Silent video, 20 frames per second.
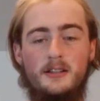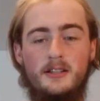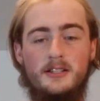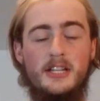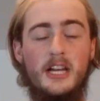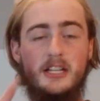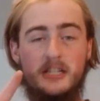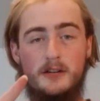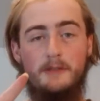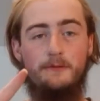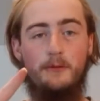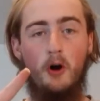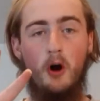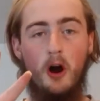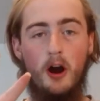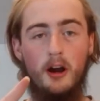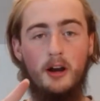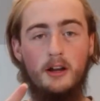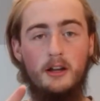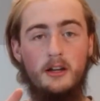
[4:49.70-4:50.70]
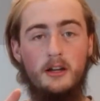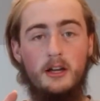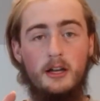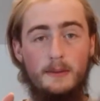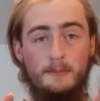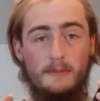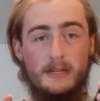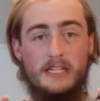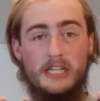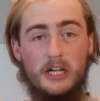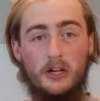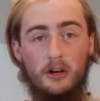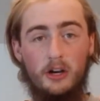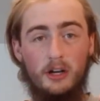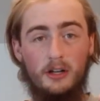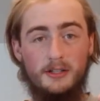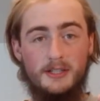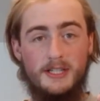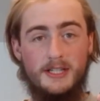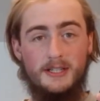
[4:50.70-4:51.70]
Section 4,
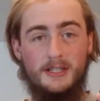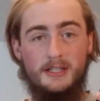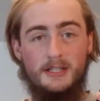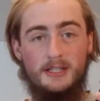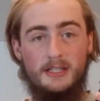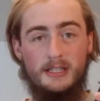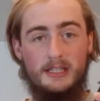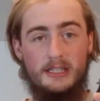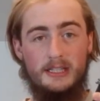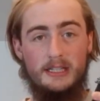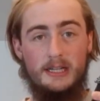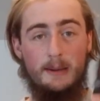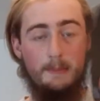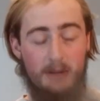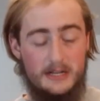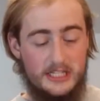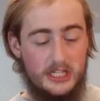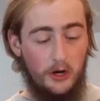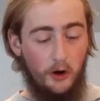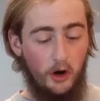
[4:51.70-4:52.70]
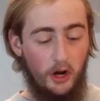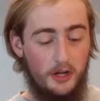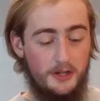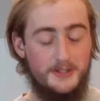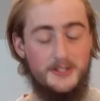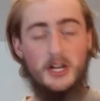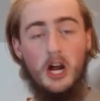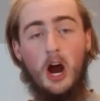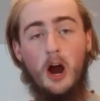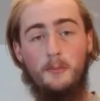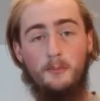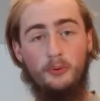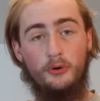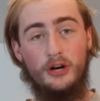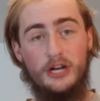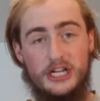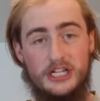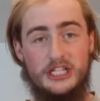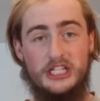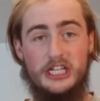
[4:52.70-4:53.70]
materials. Materials are
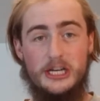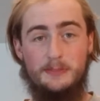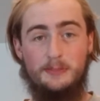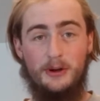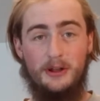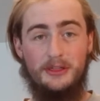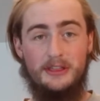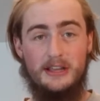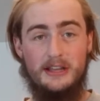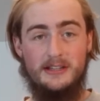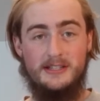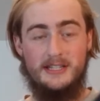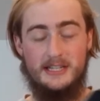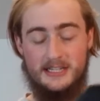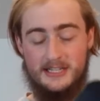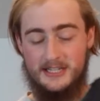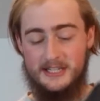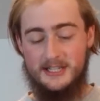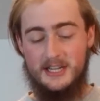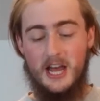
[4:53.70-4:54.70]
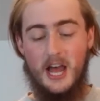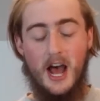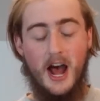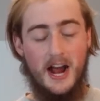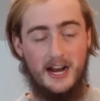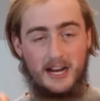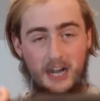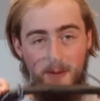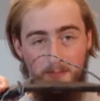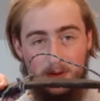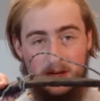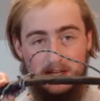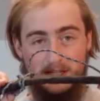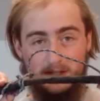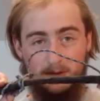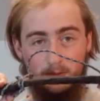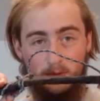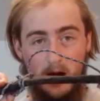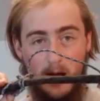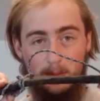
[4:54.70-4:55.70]
pretty cheap on these. This is a piece
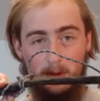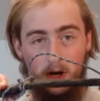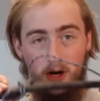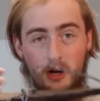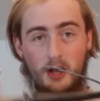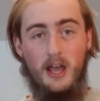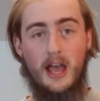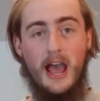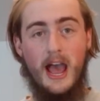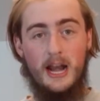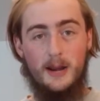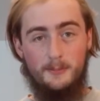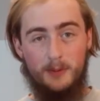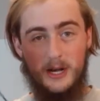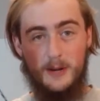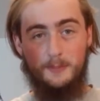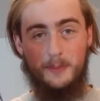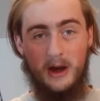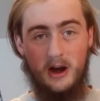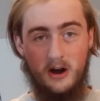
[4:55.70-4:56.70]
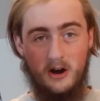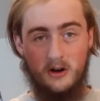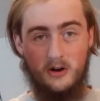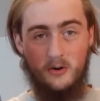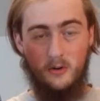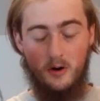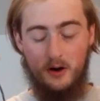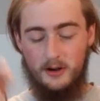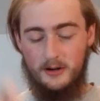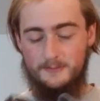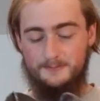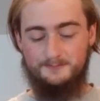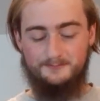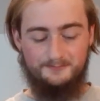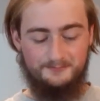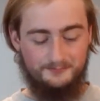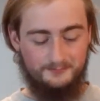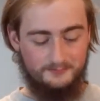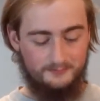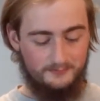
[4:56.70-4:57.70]
of rubber and a bit of paracord
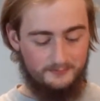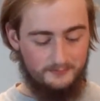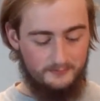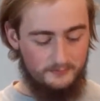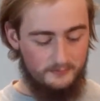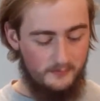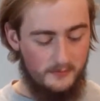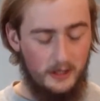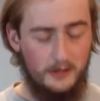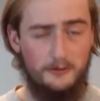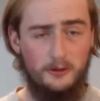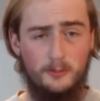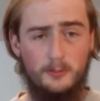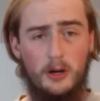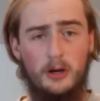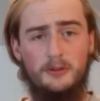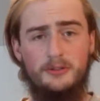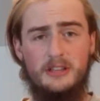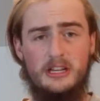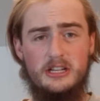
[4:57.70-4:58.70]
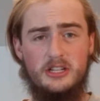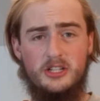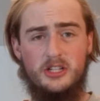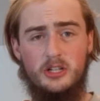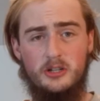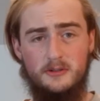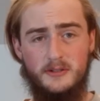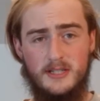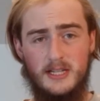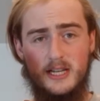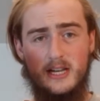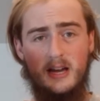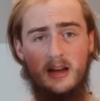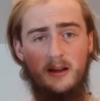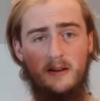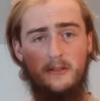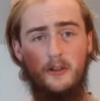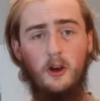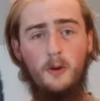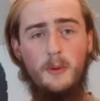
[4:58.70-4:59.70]
for both these shoes.
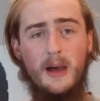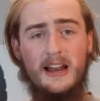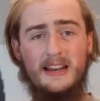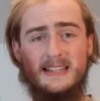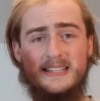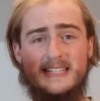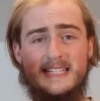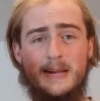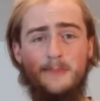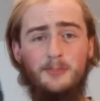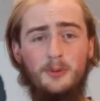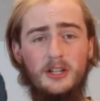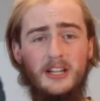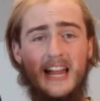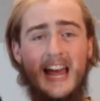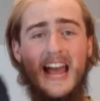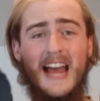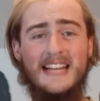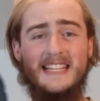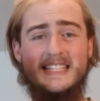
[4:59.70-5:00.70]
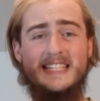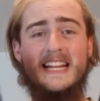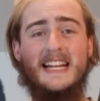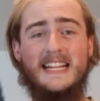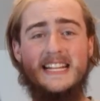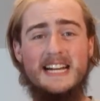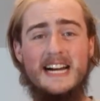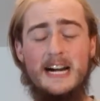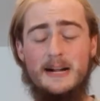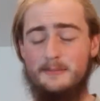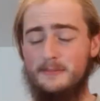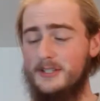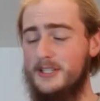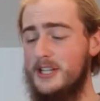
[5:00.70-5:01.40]
They're about as simple as they come.